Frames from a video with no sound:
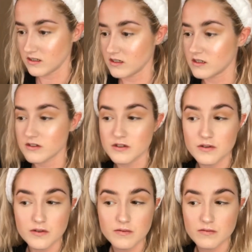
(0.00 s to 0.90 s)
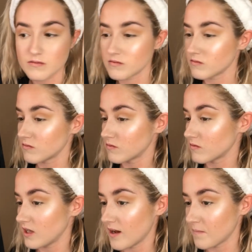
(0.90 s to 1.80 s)
Yeah, so
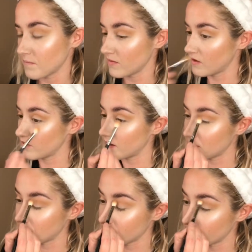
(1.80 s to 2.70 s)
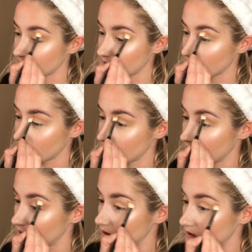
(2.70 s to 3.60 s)
yeah, love that.
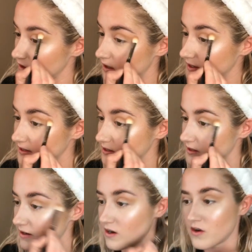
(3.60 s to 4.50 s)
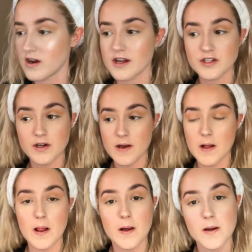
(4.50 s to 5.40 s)
Nice au
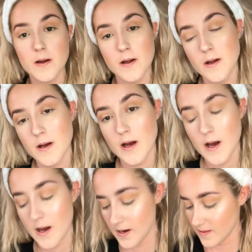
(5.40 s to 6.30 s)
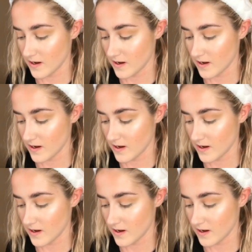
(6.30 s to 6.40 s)
naturel eye